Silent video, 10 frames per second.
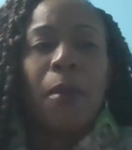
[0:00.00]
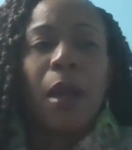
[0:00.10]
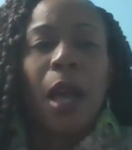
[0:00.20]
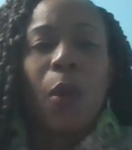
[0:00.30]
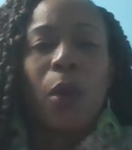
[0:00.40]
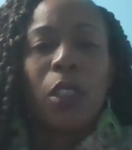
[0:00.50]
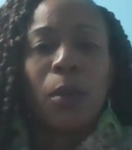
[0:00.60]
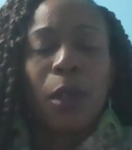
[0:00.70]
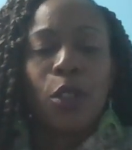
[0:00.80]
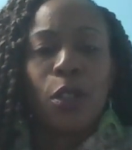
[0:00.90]
But God wants
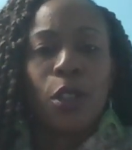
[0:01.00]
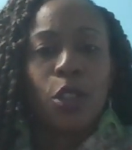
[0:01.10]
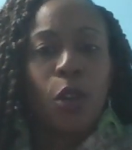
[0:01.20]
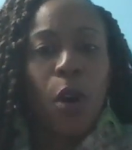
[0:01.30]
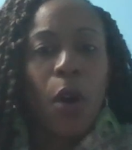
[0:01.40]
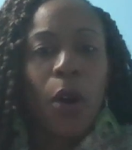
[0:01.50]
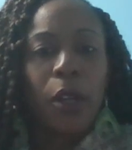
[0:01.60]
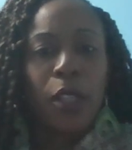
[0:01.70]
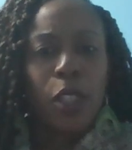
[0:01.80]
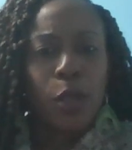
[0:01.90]
to make sure that your
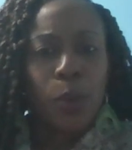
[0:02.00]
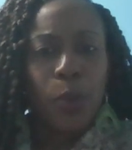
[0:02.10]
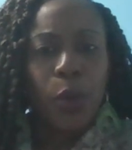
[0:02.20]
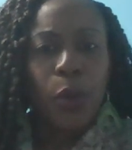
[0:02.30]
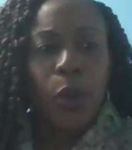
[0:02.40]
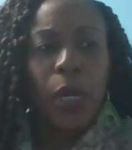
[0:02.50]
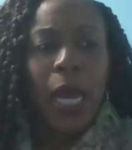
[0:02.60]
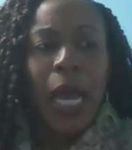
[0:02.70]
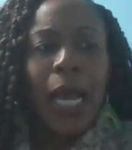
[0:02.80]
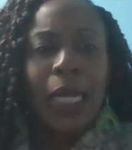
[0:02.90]
heart is pure.
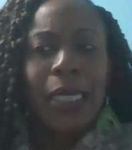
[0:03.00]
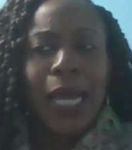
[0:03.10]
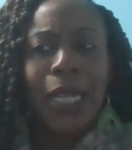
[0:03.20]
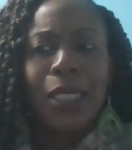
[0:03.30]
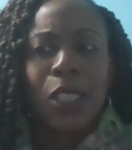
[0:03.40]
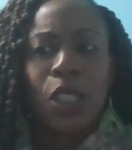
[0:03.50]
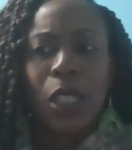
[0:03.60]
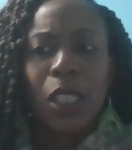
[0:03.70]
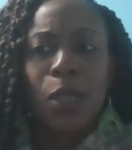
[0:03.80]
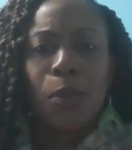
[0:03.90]
Not
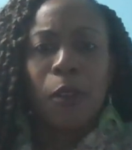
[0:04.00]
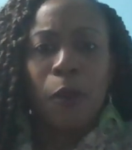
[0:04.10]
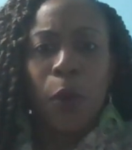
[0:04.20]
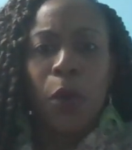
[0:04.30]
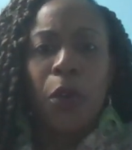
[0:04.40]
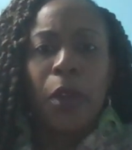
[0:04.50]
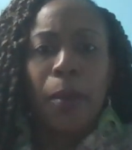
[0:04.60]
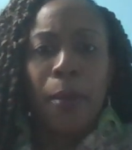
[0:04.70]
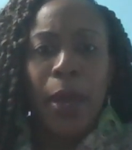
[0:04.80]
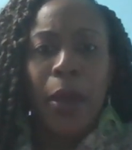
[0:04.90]
just before you
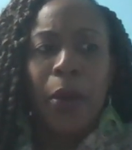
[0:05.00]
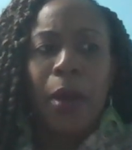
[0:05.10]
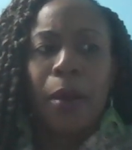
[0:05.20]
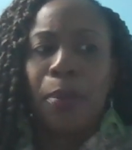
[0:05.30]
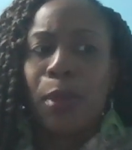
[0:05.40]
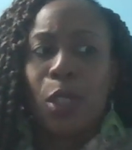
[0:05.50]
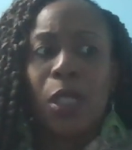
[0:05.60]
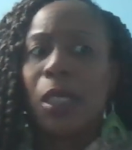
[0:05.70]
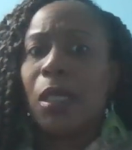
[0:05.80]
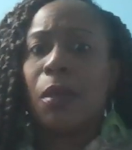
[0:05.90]
get married, but
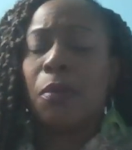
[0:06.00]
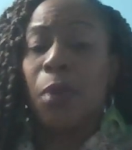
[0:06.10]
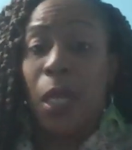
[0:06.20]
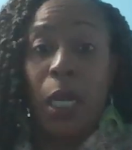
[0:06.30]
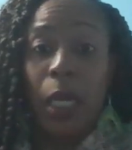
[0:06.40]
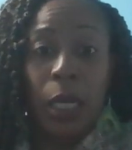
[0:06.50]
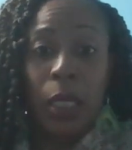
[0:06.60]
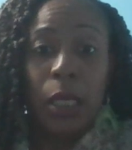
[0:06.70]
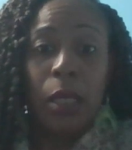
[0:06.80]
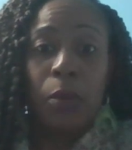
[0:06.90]
just
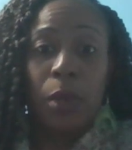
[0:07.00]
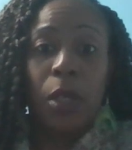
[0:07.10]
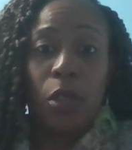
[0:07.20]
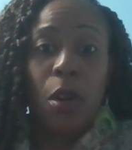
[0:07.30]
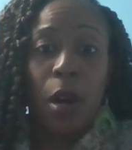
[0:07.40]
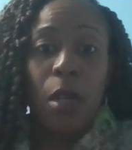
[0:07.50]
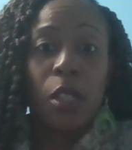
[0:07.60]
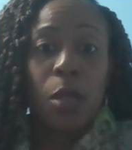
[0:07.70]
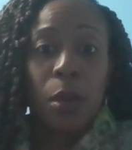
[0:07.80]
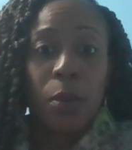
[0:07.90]
because your heart
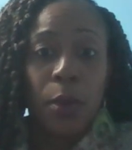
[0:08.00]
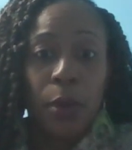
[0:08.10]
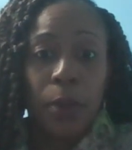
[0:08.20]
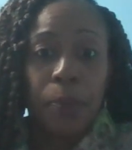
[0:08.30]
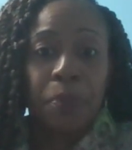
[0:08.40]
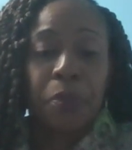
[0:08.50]
needs to be pure.